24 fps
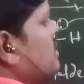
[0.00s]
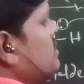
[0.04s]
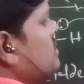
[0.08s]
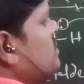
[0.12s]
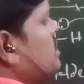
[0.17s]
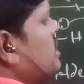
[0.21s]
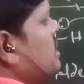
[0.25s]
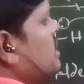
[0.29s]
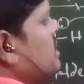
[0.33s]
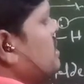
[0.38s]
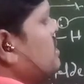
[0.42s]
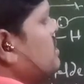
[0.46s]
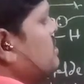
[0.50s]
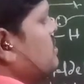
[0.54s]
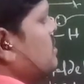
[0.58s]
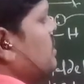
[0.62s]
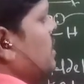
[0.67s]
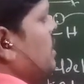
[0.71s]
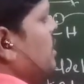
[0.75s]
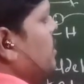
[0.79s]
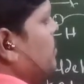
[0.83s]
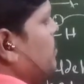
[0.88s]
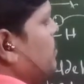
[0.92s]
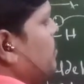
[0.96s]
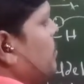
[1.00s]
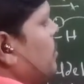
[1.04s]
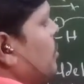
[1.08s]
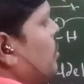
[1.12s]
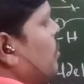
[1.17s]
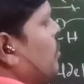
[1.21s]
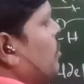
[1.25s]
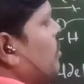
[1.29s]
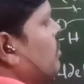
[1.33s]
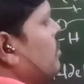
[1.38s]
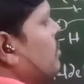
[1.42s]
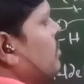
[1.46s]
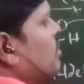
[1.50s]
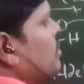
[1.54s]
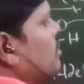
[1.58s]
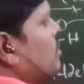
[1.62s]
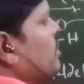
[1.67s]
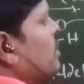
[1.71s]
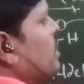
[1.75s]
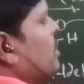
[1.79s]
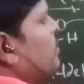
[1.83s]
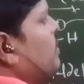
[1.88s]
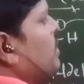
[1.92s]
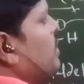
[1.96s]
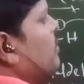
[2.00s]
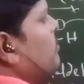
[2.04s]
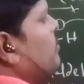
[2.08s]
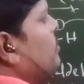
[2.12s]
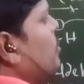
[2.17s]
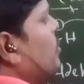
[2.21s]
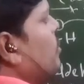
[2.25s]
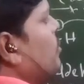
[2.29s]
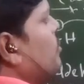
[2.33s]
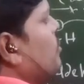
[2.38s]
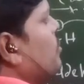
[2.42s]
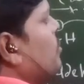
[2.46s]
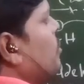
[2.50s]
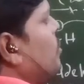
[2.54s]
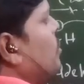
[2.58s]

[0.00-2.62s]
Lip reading: CH3 bond double bond